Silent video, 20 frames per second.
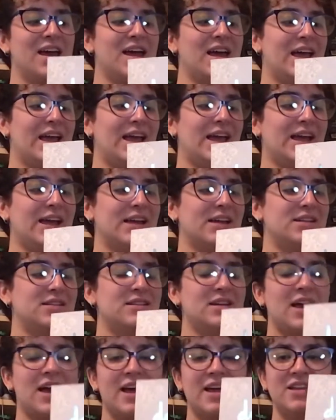And
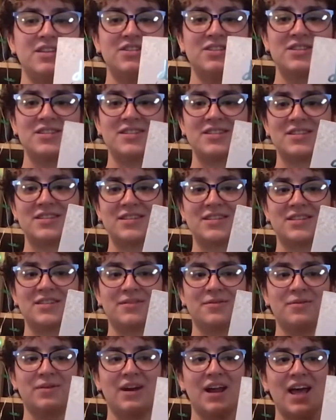yeah,
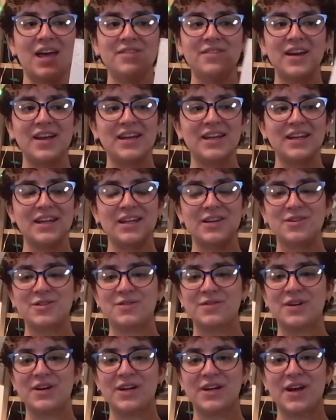when I read it, it was
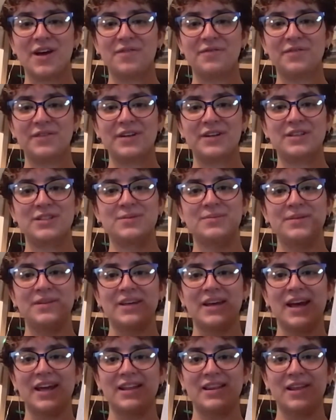very comforting to me.
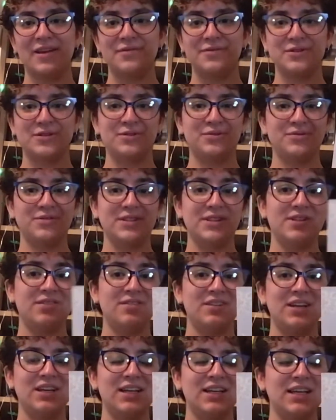I'd love to
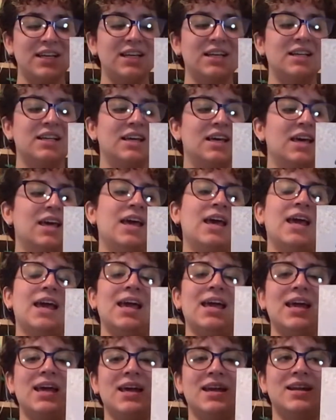reread it
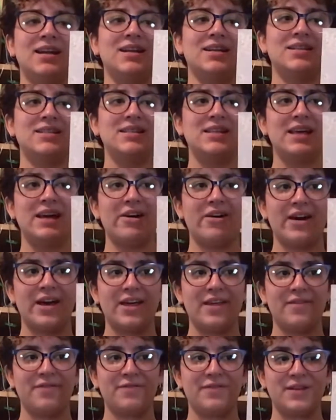and see how
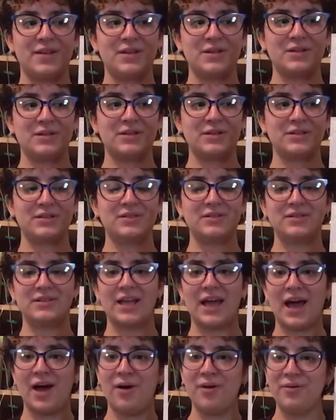I feel
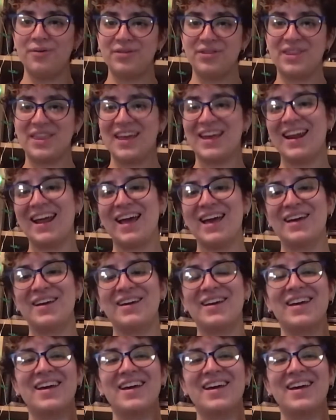now that I